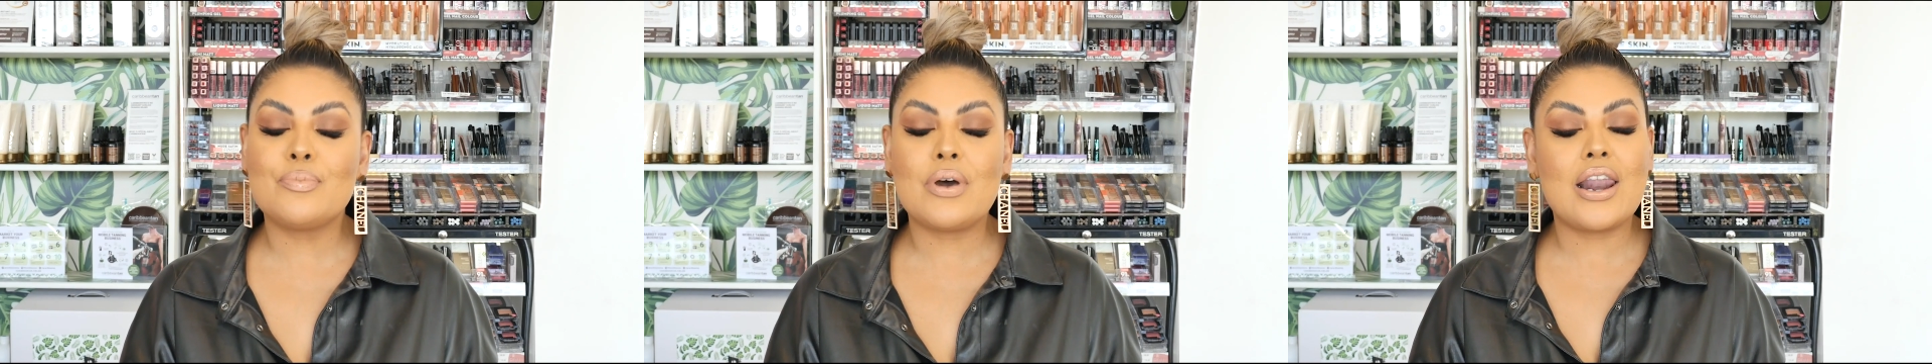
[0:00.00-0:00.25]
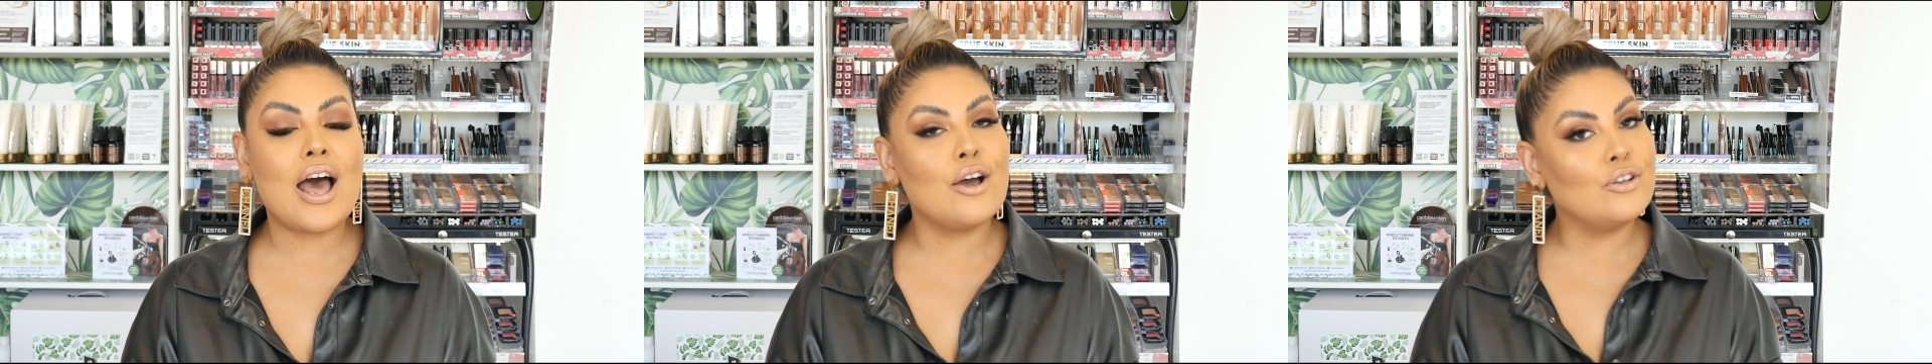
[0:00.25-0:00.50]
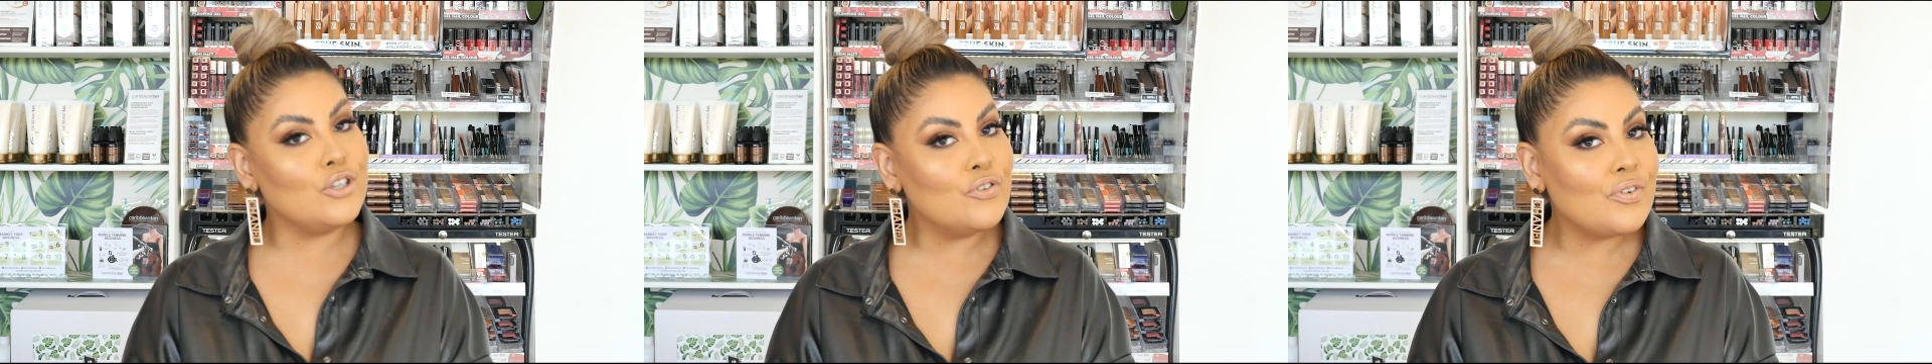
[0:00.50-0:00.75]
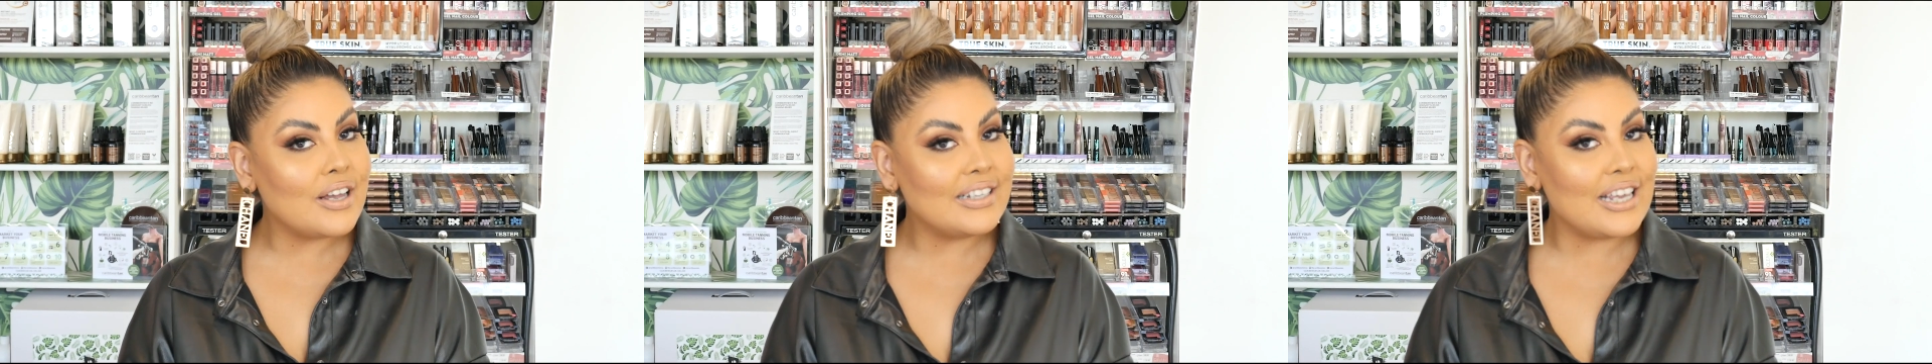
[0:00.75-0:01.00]
about our new
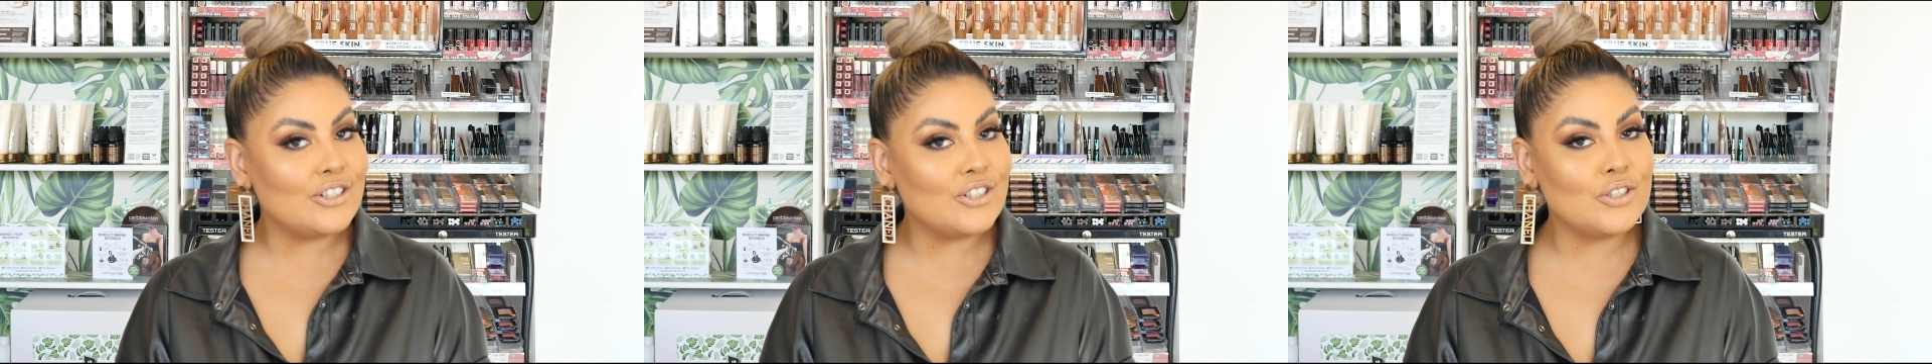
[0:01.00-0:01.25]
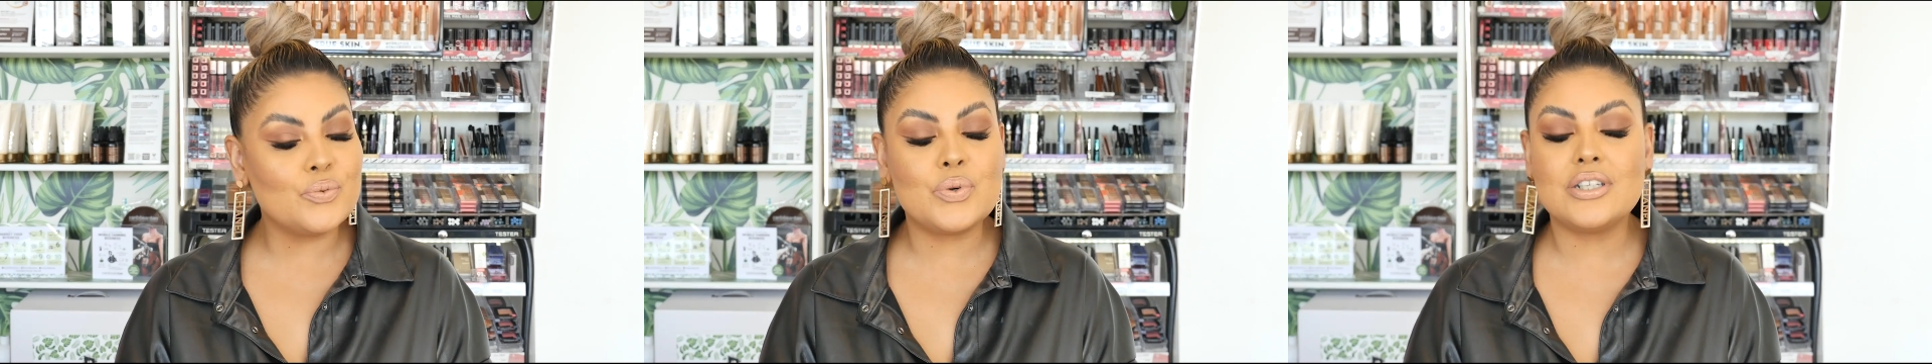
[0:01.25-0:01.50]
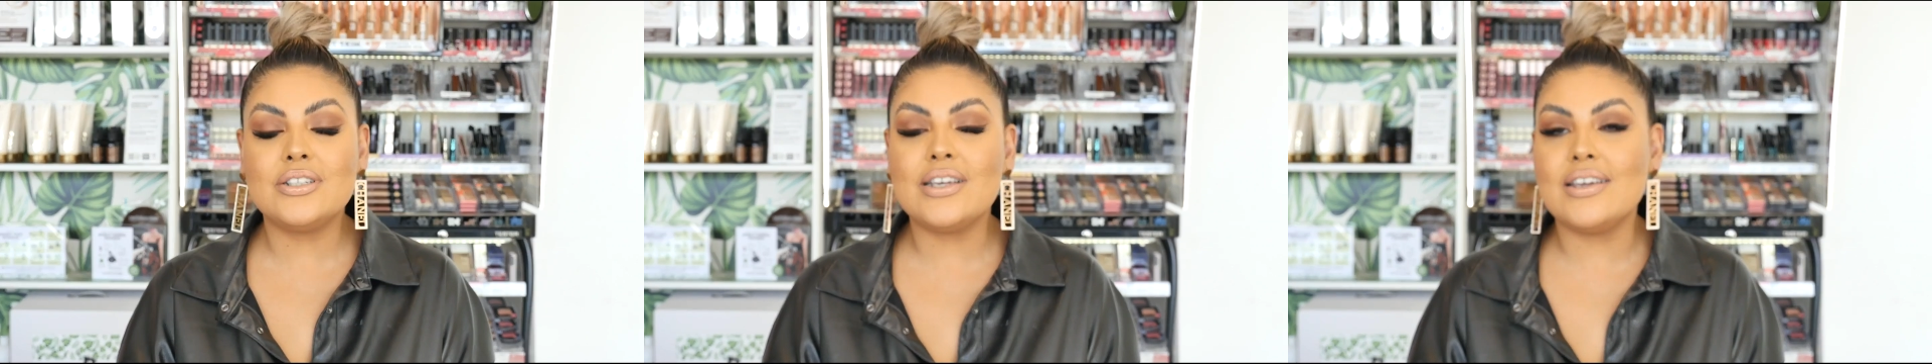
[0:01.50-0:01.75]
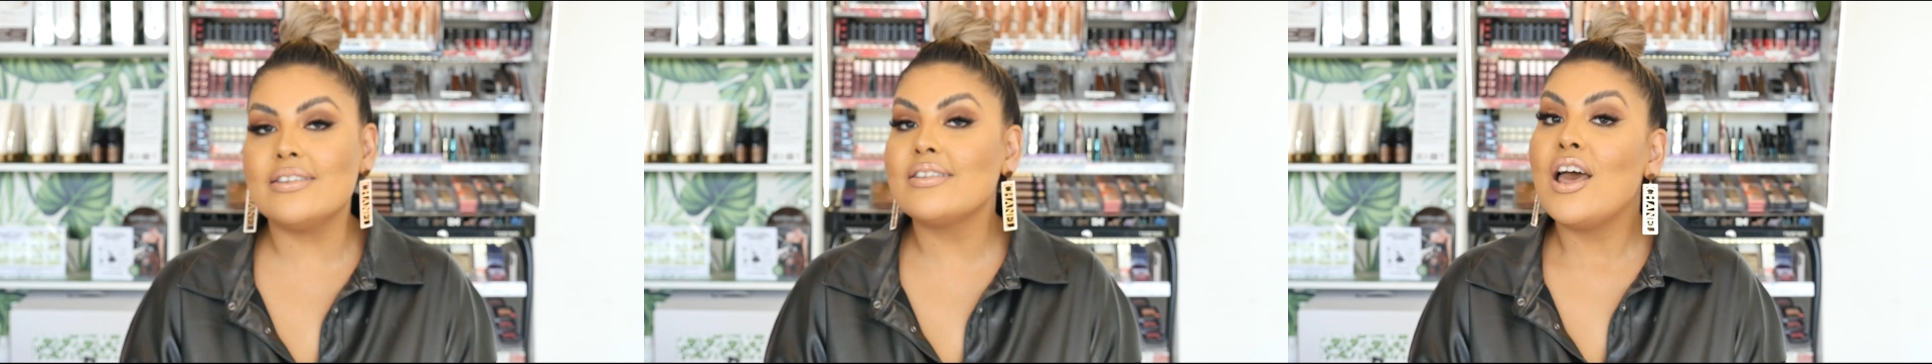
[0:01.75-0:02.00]
foundation, which
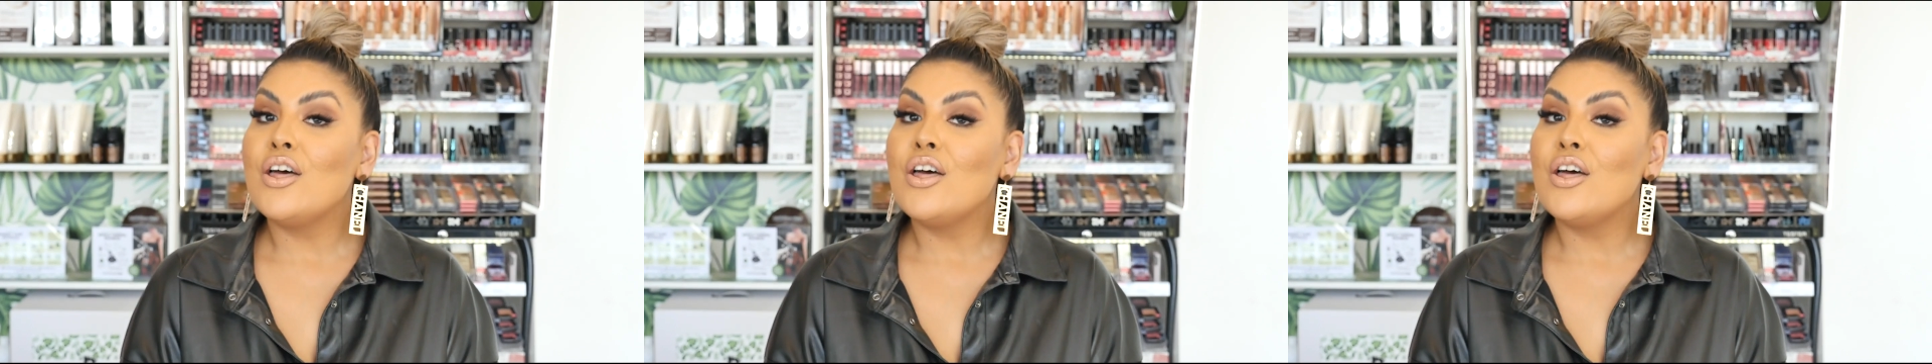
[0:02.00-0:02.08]
is